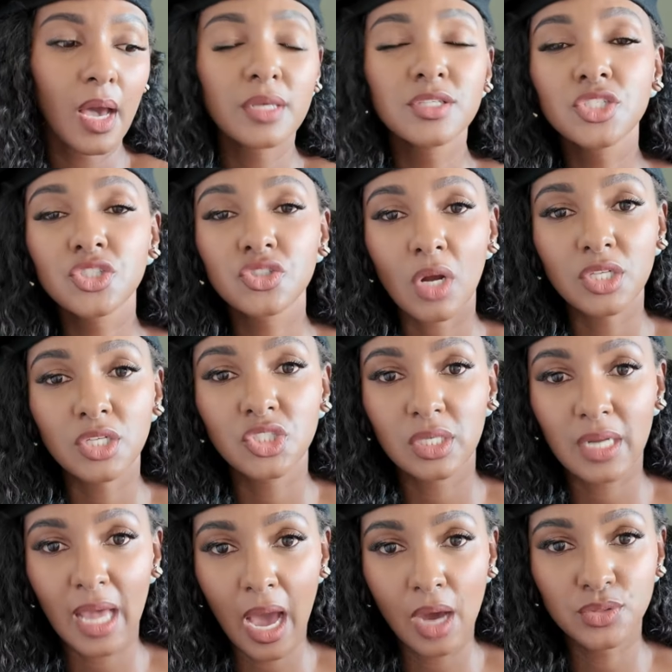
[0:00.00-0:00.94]

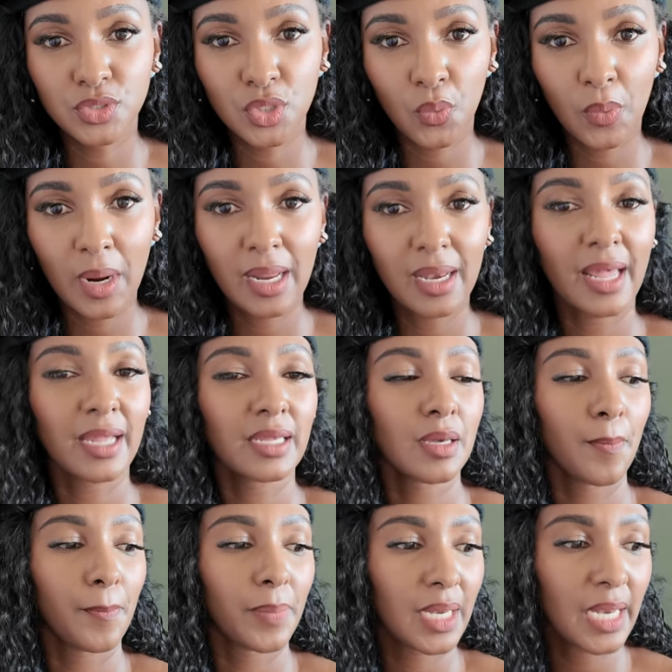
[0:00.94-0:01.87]
structured outerwear
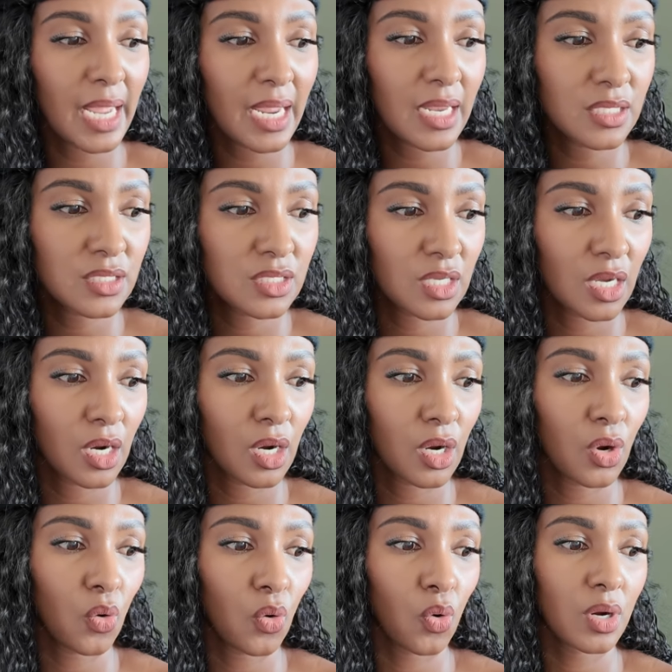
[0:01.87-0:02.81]
like a
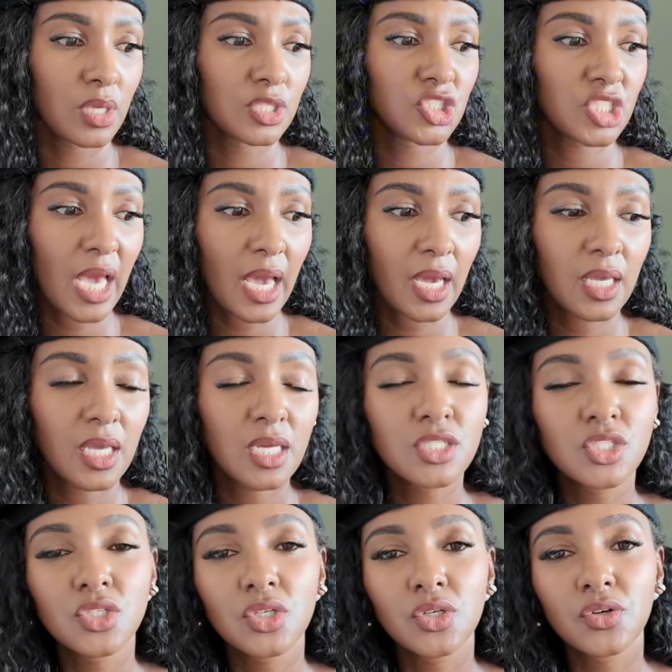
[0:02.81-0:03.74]
blazer or a
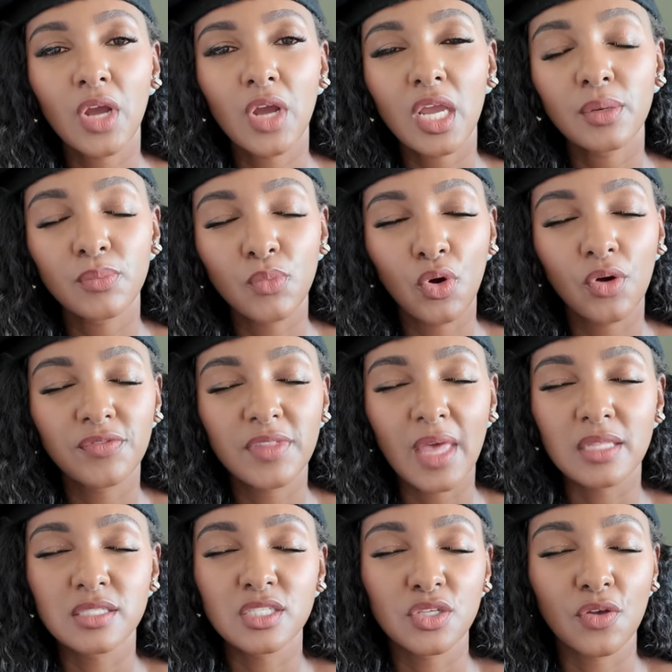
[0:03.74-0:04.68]
jacket to create more of
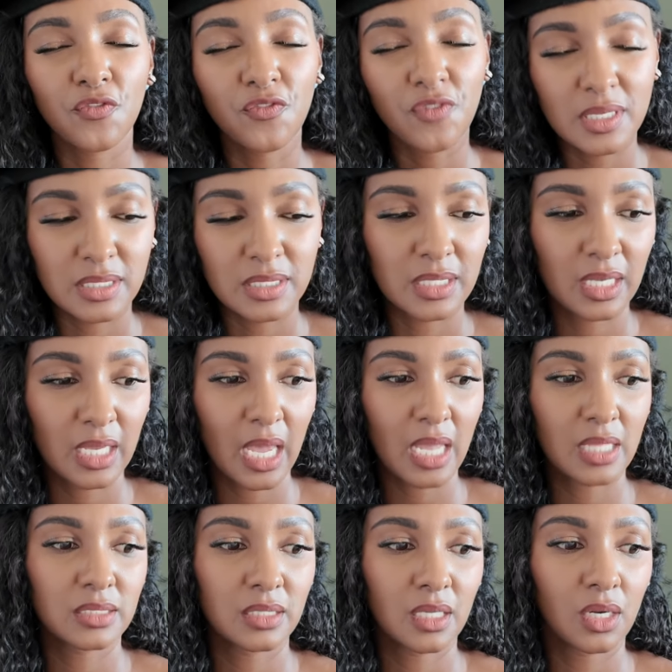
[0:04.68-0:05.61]
that
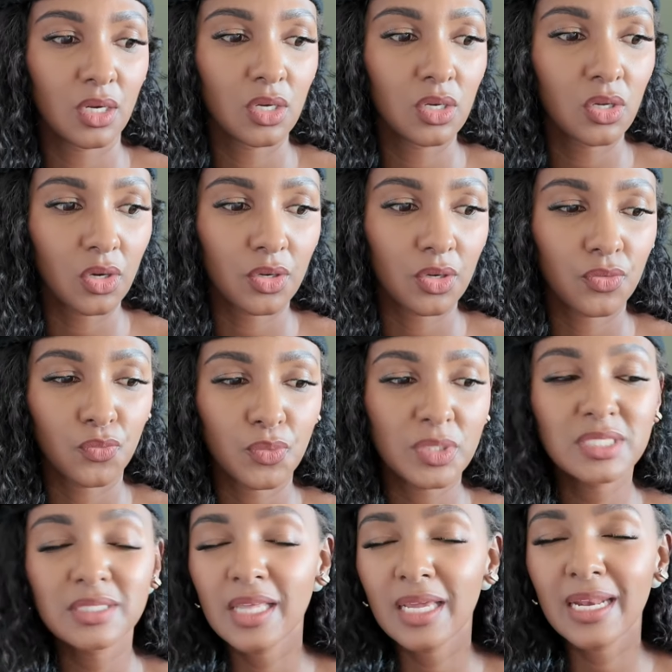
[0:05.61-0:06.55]
sophisticated look,
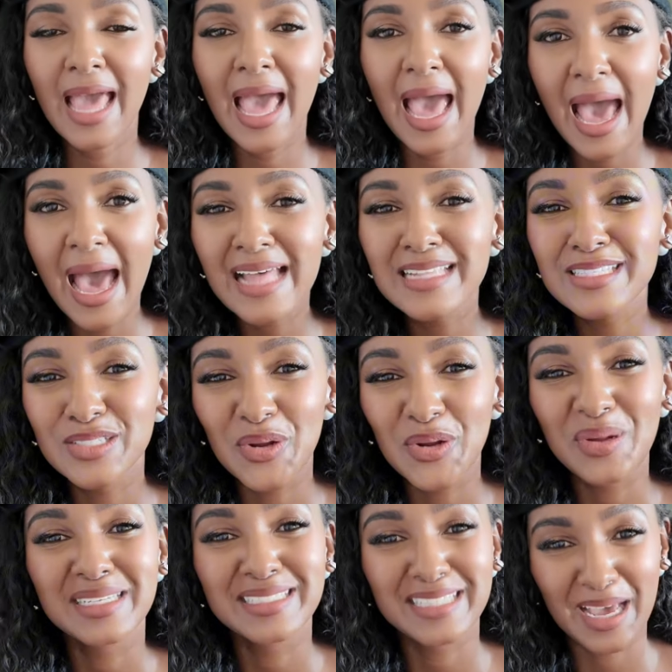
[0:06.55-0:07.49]
which then adds, you
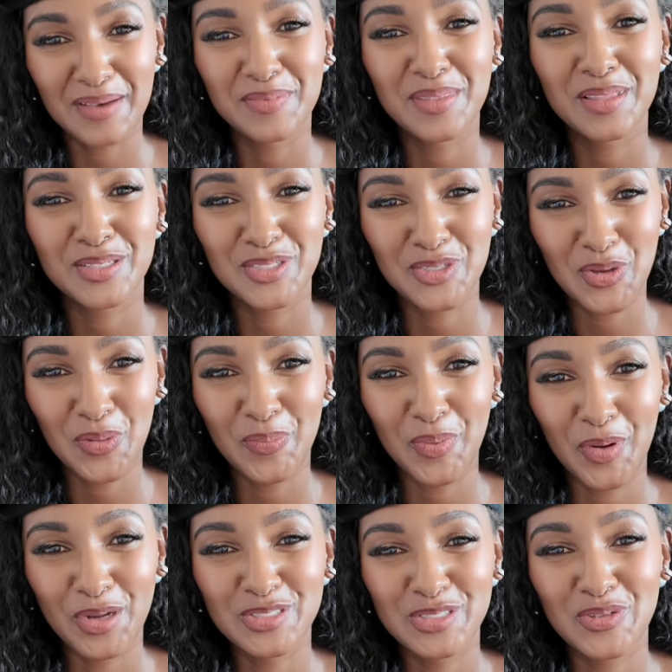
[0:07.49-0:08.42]
know, depth to your
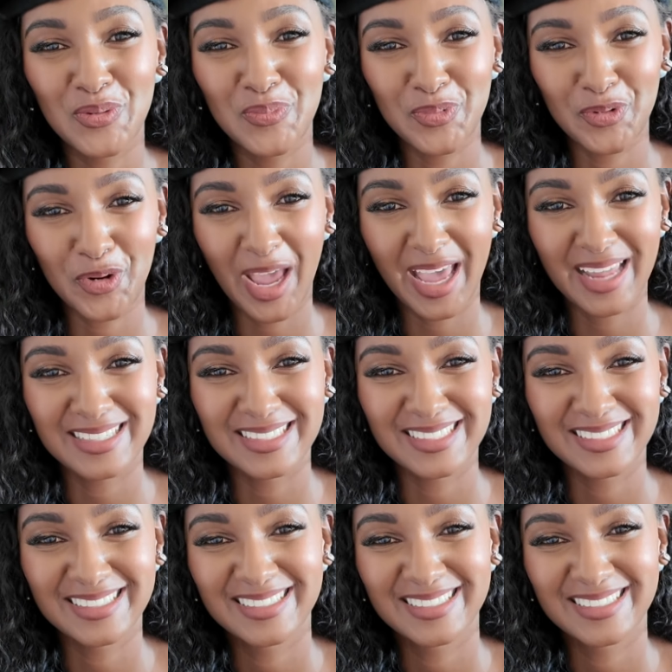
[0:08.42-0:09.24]
personal brand.